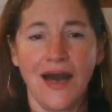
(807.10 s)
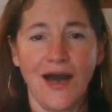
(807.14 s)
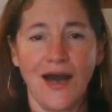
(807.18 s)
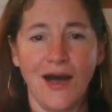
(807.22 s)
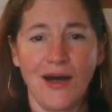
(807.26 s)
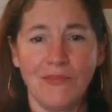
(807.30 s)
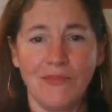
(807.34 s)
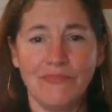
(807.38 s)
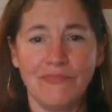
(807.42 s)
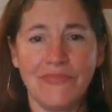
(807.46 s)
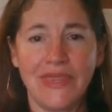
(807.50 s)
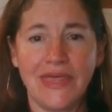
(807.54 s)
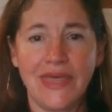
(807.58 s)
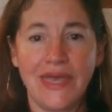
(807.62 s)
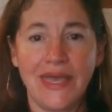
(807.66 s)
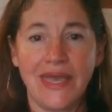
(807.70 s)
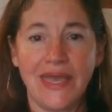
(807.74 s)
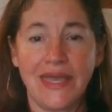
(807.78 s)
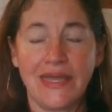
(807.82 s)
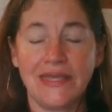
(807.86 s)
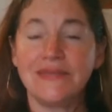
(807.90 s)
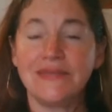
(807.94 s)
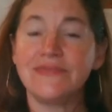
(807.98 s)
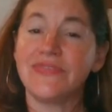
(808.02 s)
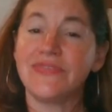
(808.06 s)
um,
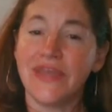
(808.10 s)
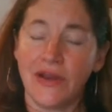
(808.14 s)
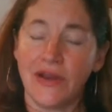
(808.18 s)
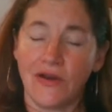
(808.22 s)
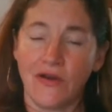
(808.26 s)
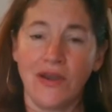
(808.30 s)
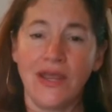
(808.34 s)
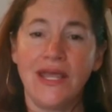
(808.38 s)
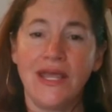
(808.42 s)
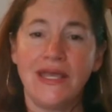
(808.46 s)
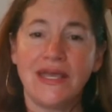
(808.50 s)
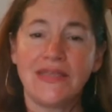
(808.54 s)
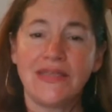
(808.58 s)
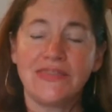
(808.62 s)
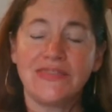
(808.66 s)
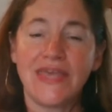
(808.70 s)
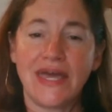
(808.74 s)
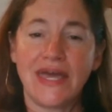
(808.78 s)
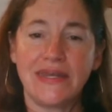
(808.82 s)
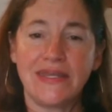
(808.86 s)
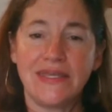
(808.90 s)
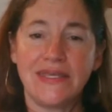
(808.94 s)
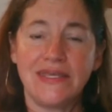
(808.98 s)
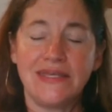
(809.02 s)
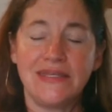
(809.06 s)
a there
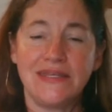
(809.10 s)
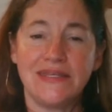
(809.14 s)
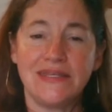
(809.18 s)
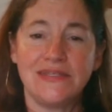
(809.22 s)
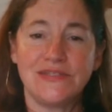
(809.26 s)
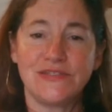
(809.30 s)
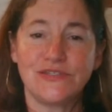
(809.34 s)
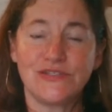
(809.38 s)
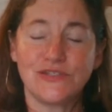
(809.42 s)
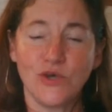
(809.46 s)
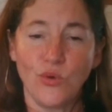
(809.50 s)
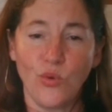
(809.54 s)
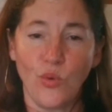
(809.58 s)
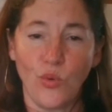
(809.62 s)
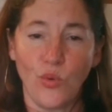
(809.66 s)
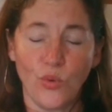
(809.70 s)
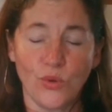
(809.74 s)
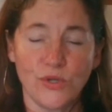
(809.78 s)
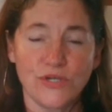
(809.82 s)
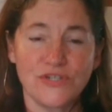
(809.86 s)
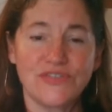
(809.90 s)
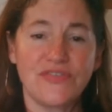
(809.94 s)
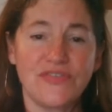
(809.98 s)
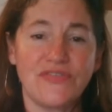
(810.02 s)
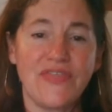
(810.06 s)
that it is the
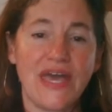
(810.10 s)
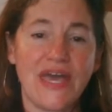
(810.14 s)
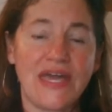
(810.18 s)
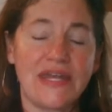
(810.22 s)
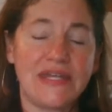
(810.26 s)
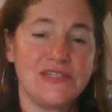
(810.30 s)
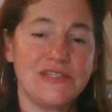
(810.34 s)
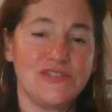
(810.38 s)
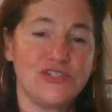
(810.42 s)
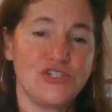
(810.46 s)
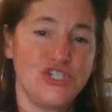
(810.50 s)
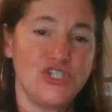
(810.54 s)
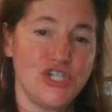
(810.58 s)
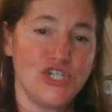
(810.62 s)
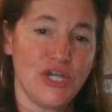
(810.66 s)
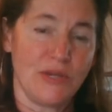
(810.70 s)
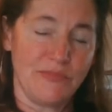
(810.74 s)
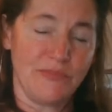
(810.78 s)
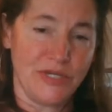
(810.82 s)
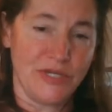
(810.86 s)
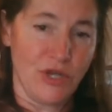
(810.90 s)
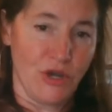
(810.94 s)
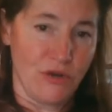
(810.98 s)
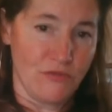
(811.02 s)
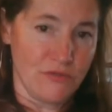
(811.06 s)
horse that is
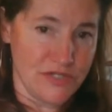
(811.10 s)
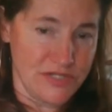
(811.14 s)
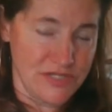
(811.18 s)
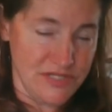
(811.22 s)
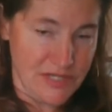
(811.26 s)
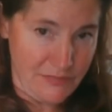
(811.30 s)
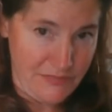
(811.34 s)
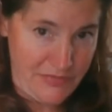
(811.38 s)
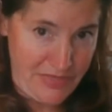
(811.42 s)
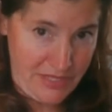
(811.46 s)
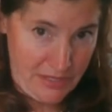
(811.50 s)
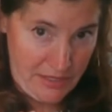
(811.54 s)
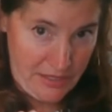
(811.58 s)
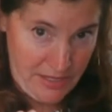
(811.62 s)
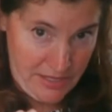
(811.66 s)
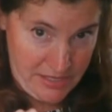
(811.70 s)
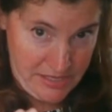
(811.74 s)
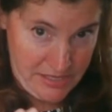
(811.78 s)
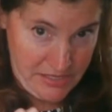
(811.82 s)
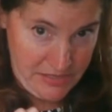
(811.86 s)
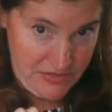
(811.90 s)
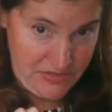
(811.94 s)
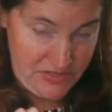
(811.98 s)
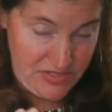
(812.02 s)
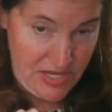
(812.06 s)
jumping over something
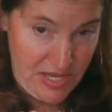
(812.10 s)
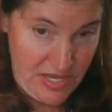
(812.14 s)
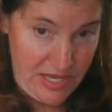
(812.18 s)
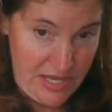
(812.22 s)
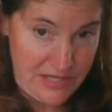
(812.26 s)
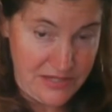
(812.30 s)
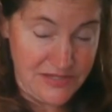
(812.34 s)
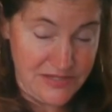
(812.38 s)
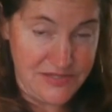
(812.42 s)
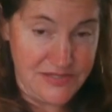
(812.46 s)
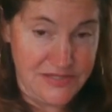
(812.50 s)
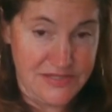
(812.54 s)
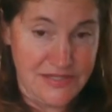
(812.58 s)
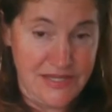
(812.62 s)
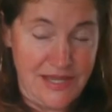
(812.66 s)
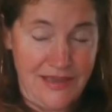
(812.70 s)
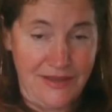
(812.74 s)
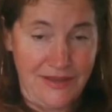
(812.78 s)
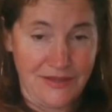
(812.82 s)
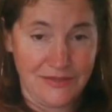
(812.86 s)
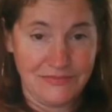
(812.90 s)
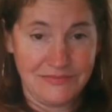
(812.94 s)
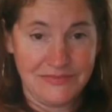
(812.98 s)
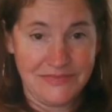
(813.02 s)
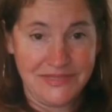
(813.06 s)
and his head is
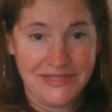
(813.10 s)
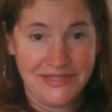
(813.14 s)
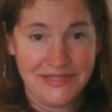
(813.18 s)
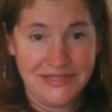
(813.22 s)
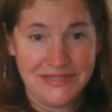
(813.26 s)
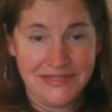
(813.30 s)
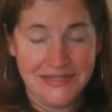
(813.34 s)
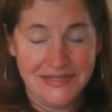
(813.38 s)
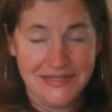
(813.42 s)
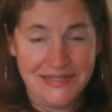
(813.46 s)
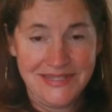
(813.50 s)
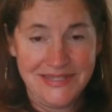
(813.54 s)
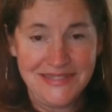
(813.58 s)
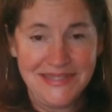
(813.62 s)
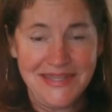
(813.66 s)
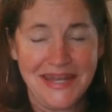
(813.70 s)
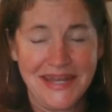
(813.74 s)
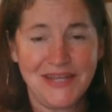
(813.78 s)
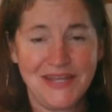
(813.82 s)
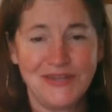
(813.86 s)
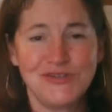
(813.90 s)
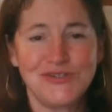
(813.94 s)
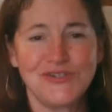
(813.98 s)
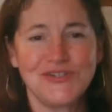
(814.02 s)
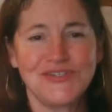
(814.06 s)
down isn't
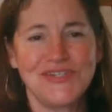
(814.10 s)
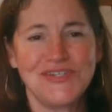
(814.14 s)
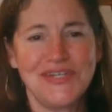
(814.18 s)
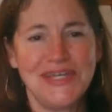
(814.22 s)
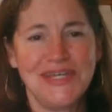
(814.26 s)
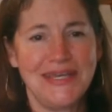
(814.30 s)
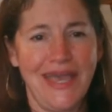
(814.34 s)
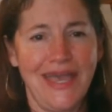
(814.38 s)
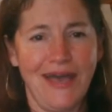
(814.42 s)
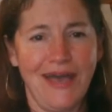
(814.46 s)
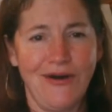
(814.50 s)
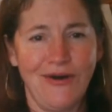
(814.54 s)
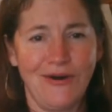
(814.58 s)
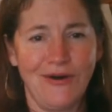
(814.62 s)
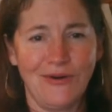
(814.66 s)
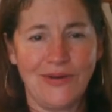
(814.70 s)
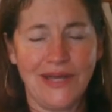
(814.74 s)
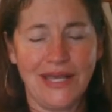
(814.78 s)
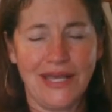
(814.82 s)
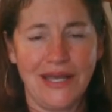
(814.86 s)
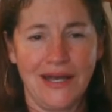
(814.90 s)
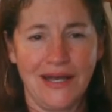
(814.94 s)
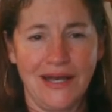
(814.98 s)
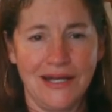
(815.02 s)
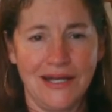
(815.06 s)
that interesting
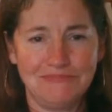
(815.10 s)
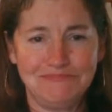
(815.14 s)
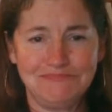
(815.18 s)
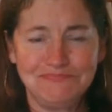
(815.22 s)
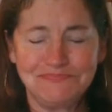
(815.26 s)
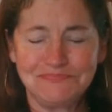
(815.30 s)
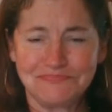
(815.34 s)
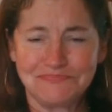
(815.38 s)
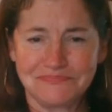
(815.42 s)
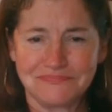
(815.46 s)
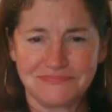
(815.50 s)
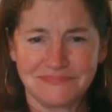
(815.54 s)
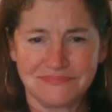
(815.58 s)
how um,